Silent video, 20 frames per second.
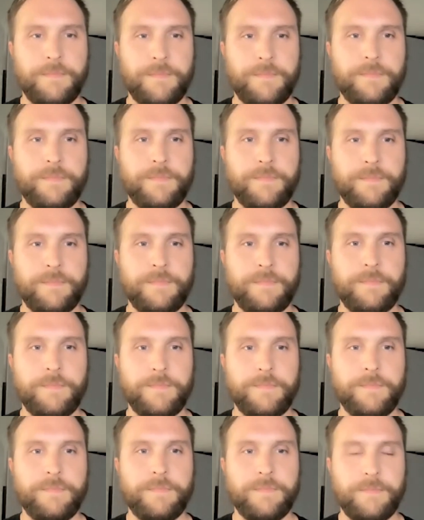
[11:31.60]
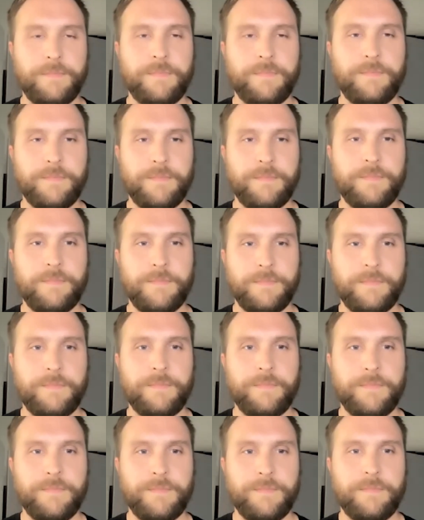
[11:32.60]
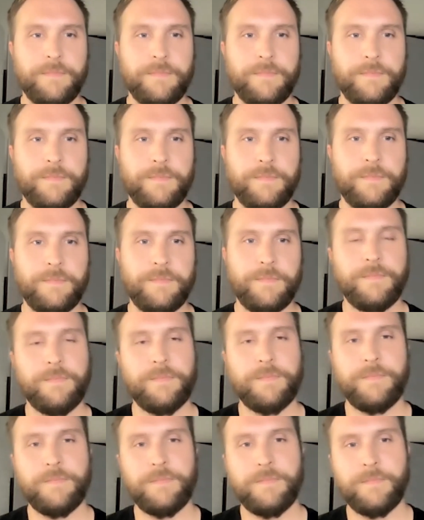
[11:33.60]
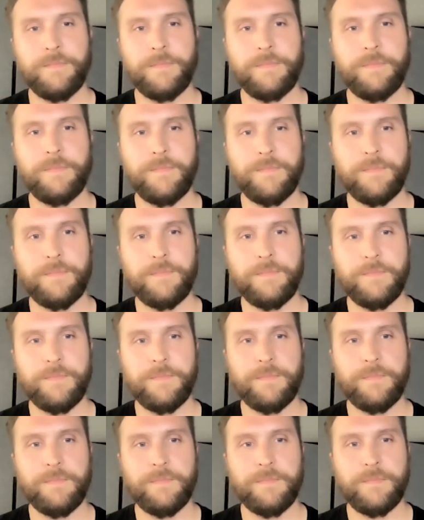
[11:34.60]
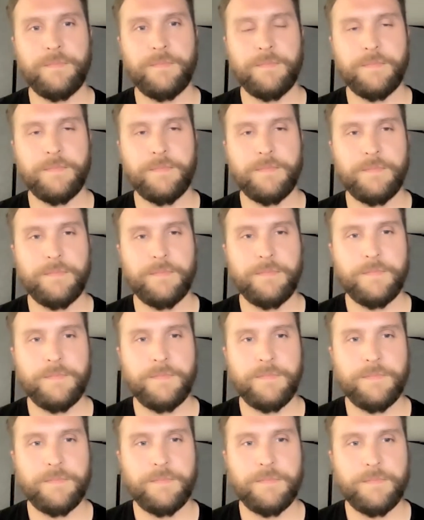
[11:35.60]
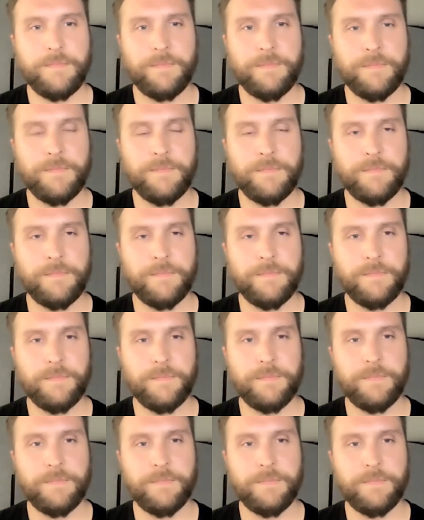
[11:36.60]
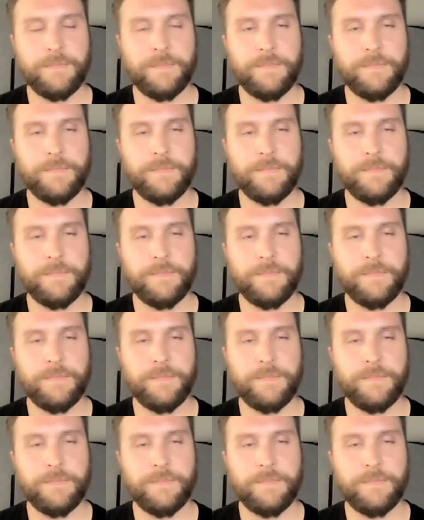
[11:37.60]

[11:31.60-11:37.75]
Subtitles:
The person shown says nothing.